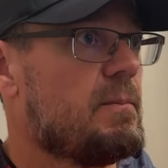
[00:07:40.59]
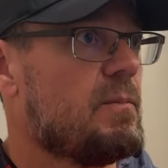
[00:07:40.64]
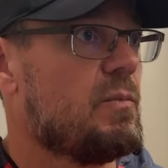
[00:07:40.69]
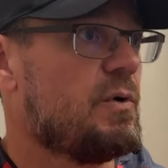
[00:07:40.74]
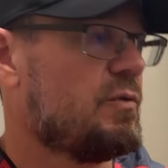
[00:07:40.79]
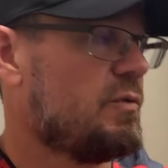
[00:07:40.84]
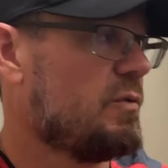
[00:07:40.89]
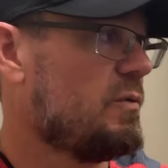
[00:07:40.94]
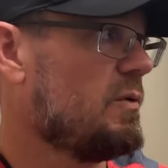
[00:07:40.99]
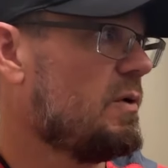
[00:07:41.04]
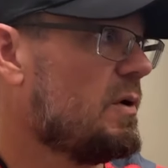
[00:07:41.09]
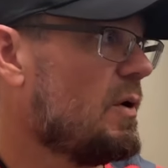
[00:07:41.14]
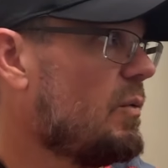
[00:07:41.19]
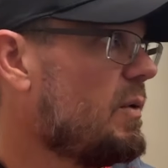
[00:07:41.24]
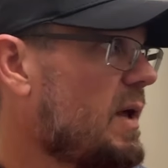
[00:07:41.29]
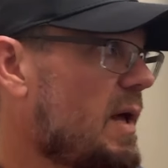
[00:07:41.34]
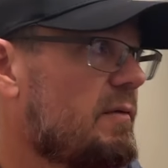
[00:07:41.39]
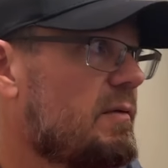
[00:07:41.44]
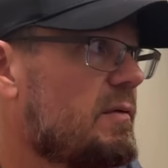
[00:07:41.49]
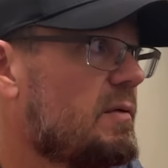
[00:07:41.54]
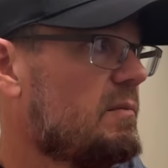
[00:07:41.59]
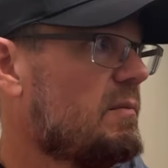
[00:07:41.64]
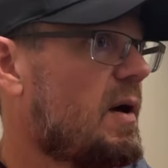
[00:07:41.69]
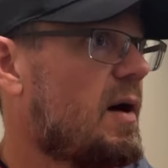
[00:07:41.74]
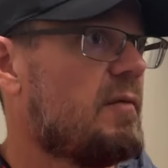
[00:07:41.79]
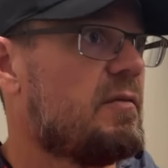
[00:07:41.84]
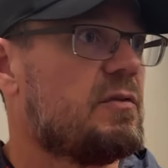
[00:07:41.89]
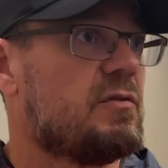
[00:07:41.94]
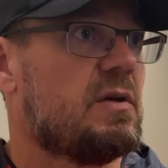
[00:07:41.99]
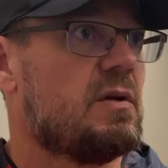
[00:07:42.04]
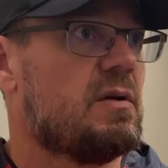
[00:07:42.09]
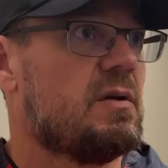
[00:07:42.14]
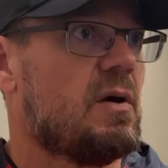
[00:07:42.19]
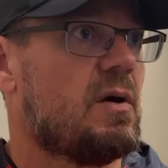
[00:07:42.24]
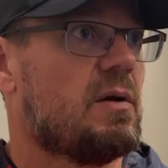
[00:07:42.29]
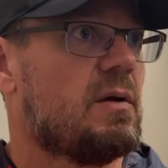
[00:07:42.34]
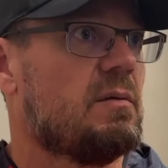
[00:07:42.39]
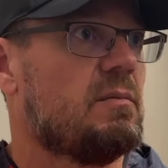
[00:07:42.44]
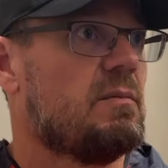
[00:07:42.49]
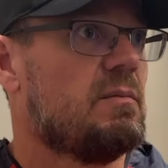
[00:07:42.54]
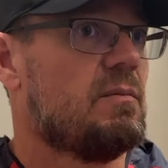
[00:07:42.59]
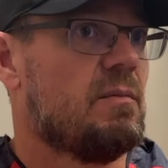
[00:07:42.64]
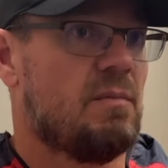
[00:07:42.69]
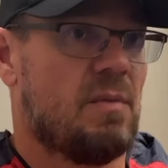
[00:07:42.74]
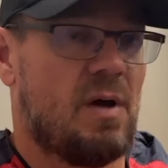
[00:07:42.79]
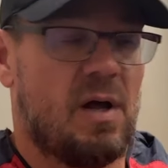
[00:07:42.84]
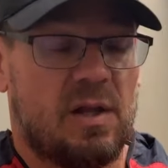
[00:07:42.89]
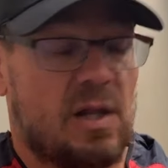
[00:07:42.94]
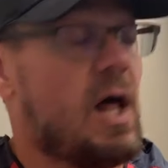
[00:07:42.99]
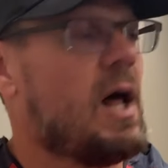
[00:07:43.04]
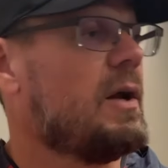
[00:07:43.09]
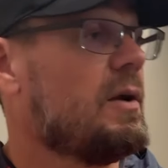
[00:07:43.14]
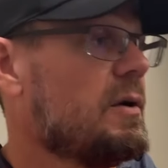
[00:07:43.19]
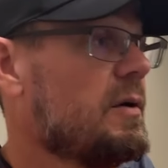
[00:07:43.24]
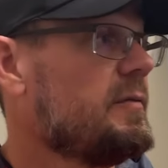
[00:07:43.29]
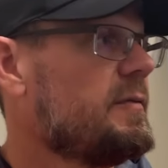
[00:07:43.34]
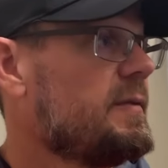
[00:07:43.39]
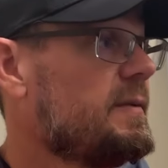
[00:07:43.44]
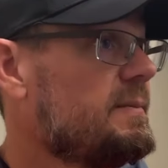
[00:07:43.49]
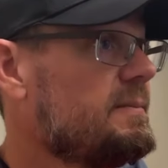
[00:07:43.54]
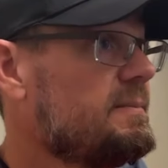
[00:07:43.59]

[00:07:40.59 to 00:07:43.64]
which, you know, we haven't obviously done a lot of.